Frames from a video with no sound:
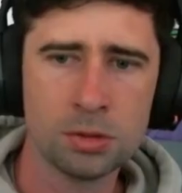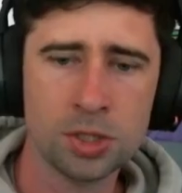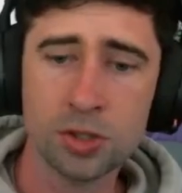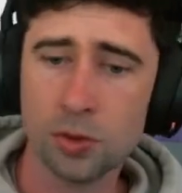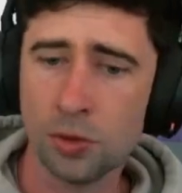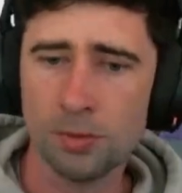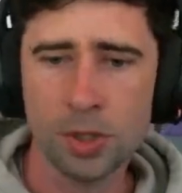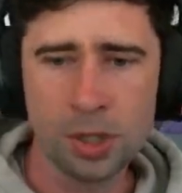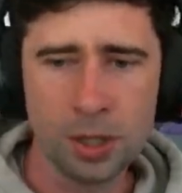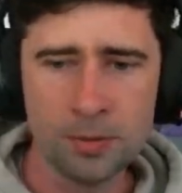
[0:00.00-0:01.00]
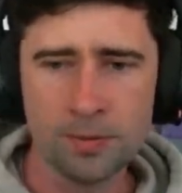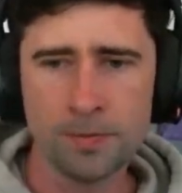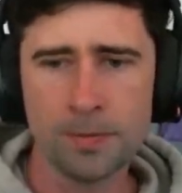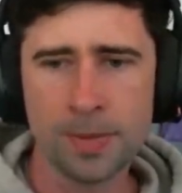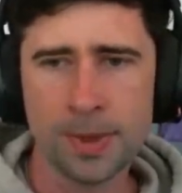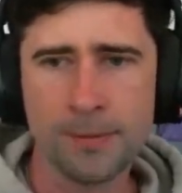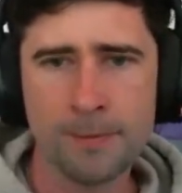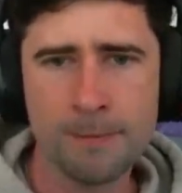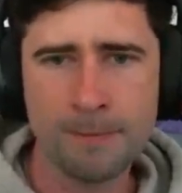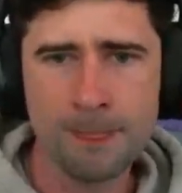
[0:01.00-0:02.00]
Storm, okay.
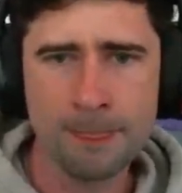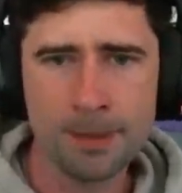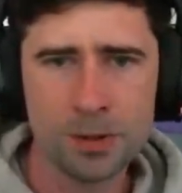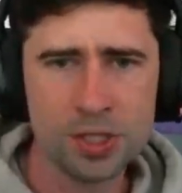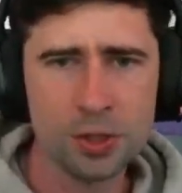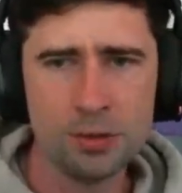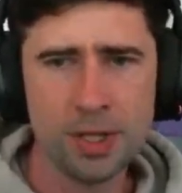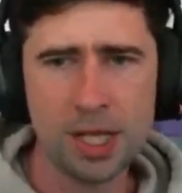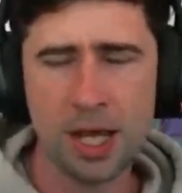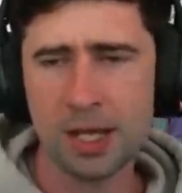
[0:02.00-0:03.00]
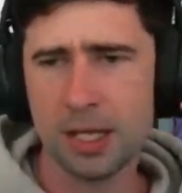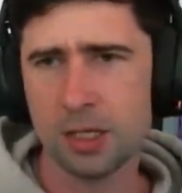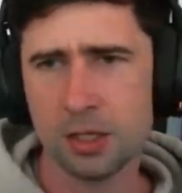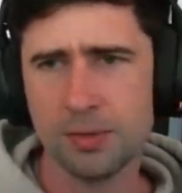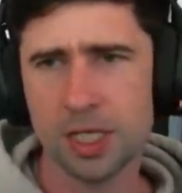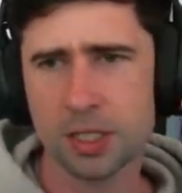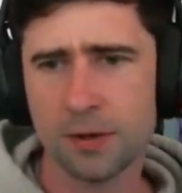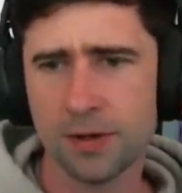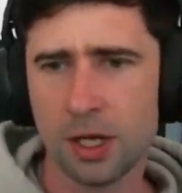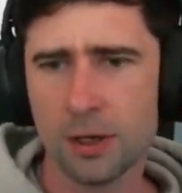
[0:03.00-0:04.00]
This could be a
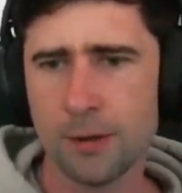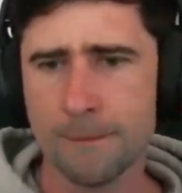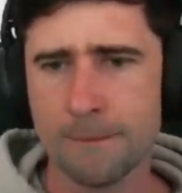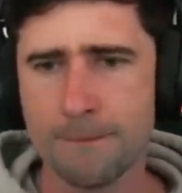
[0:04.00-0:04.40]
Surfer deck.